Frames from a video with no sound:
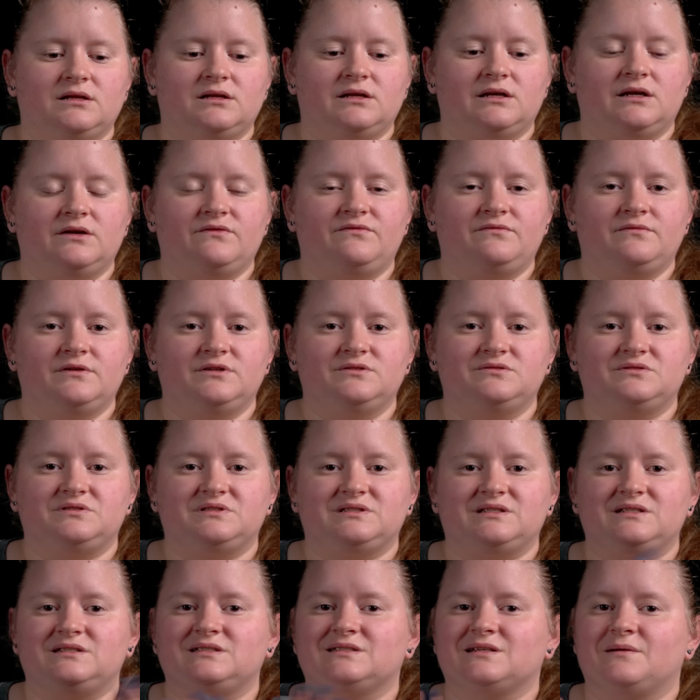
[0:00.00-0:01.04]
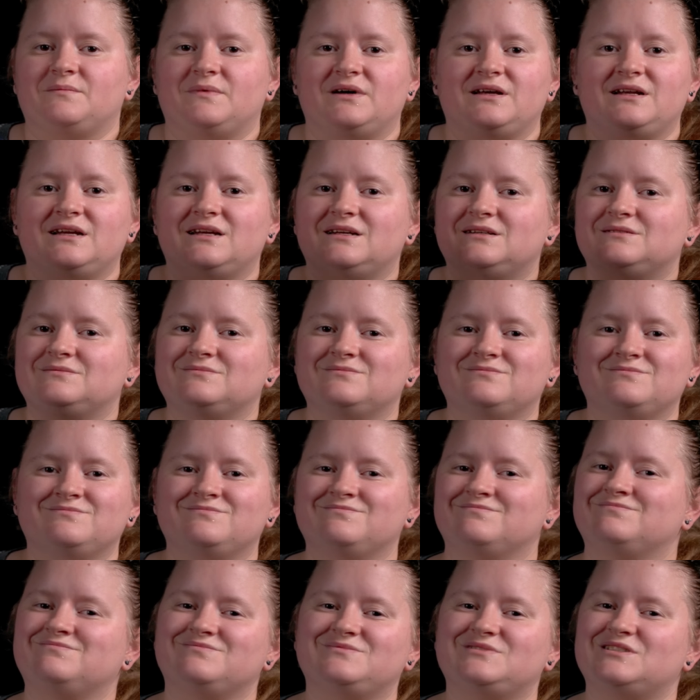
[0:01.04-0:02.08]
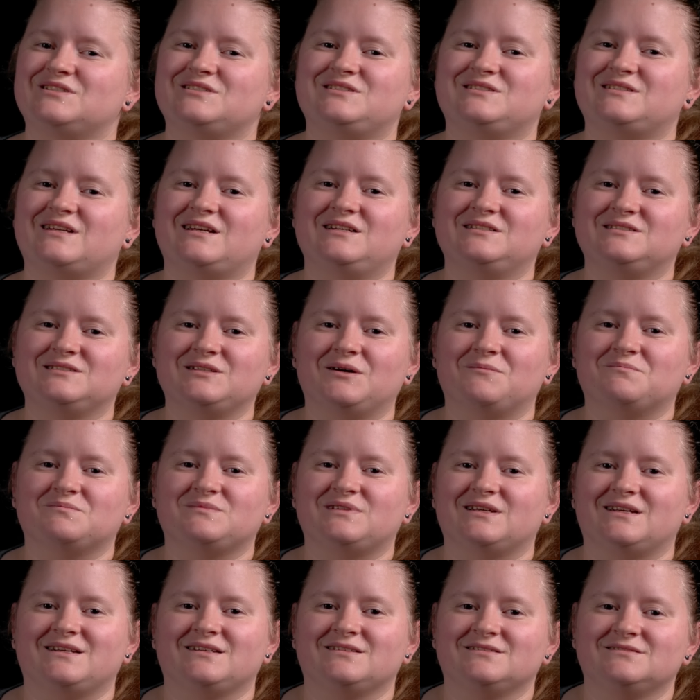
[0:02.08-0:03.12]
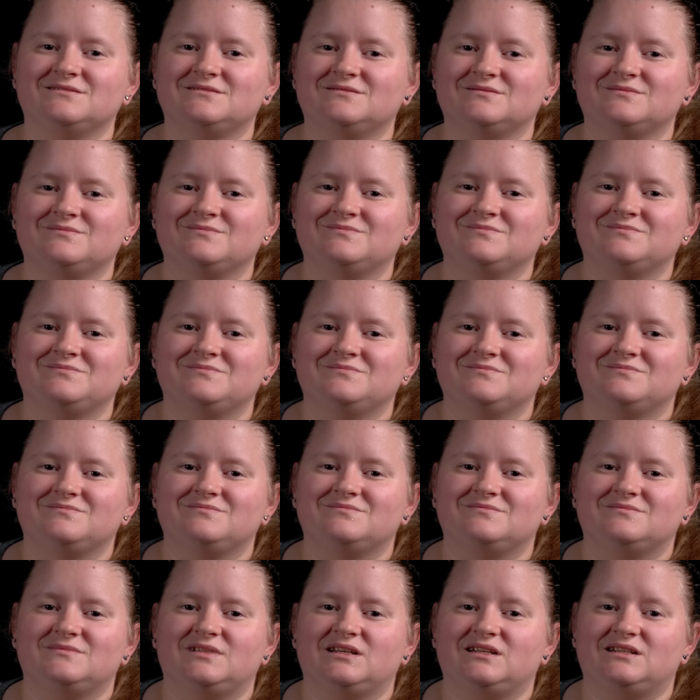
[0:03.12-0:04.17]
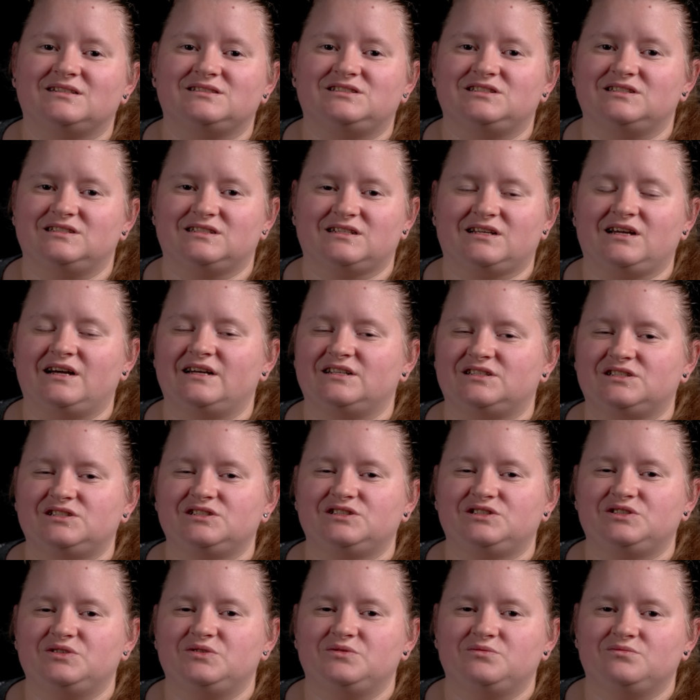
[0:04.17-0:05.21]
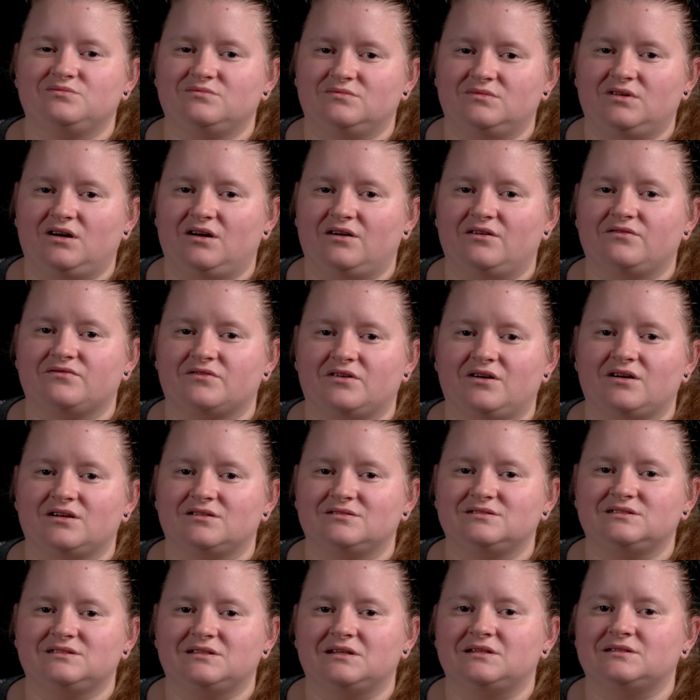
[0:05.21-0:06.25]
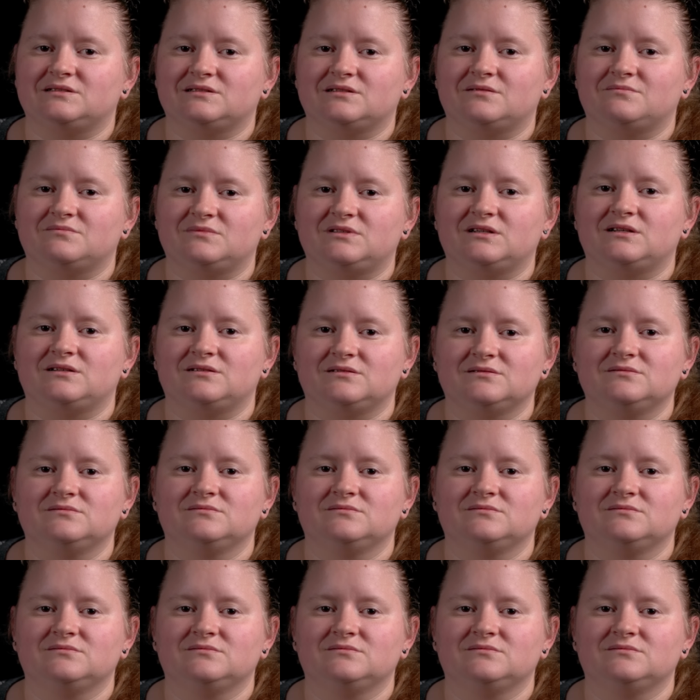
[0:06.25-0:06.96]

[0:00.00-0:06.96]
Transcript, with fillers: if you see somebody, just say something. That it just catches you off guard, say something.